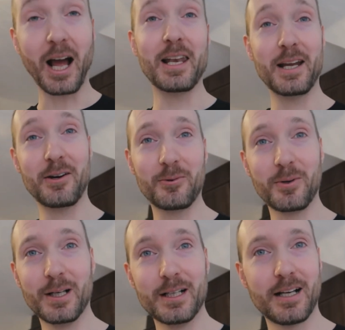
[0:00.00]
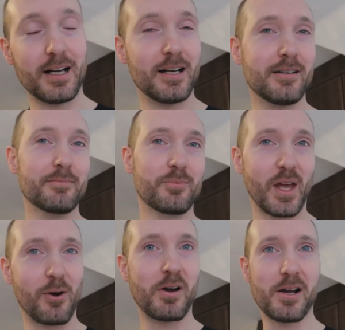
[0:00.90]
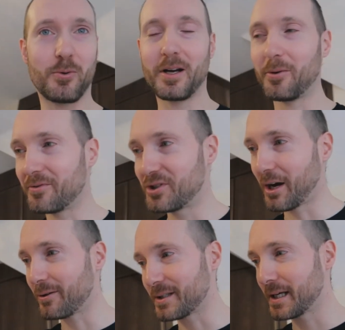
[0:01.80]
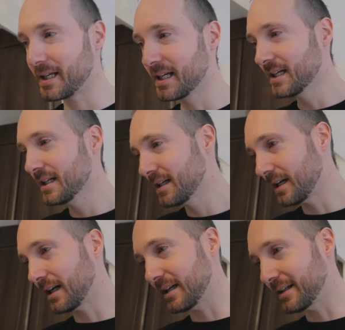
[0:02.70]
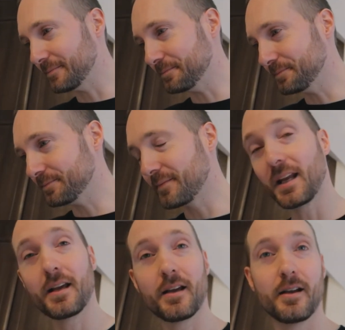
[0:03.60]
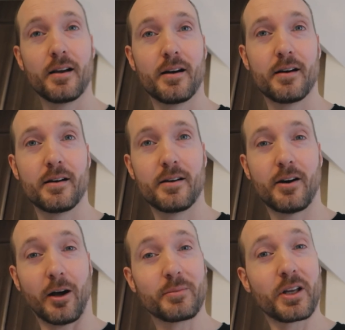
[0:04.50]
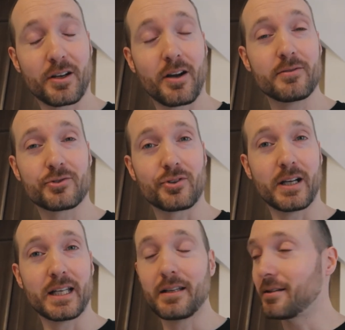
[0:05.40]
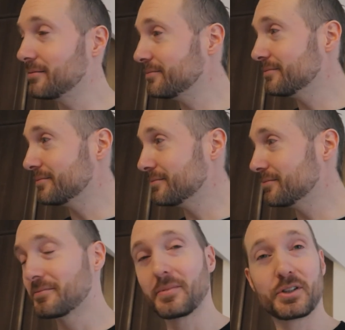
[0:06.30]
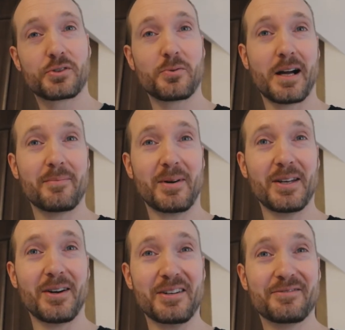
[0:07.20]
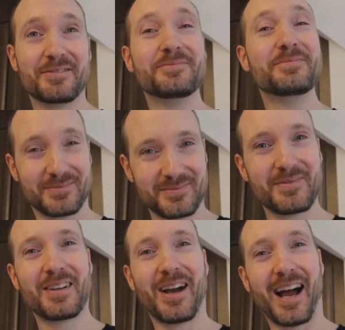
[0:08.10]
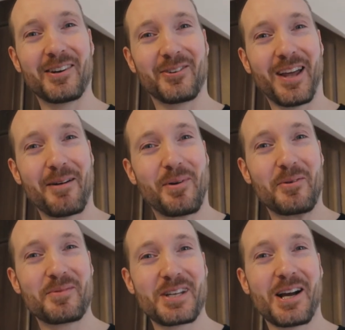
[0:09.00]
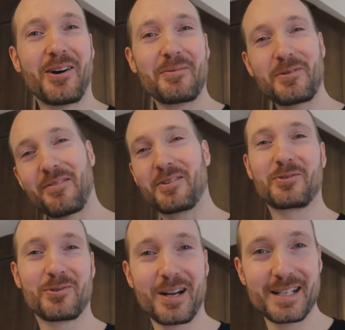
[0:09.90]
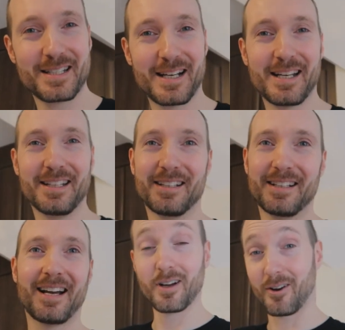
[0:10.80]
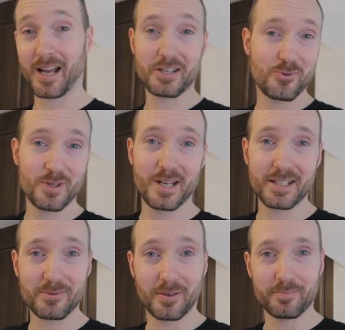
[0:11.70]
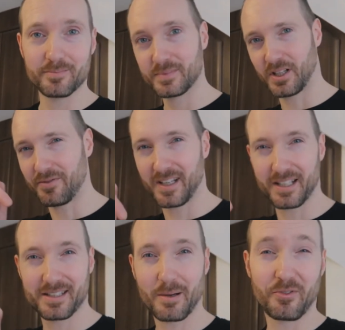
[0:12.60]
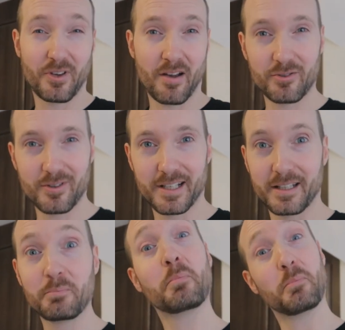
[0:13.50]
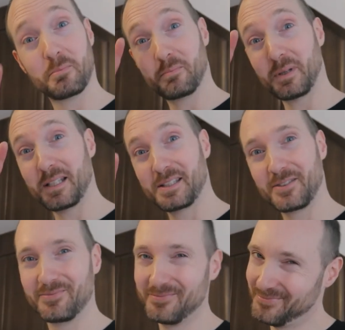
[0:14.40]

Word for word: A little. Um, that will help out with charity. Um, I'm going to go and try and sort out my life. And on that bombshell, I hope you have a great day. I'll catch you in the next one. Don't forget to sub if you haven't already. Peace.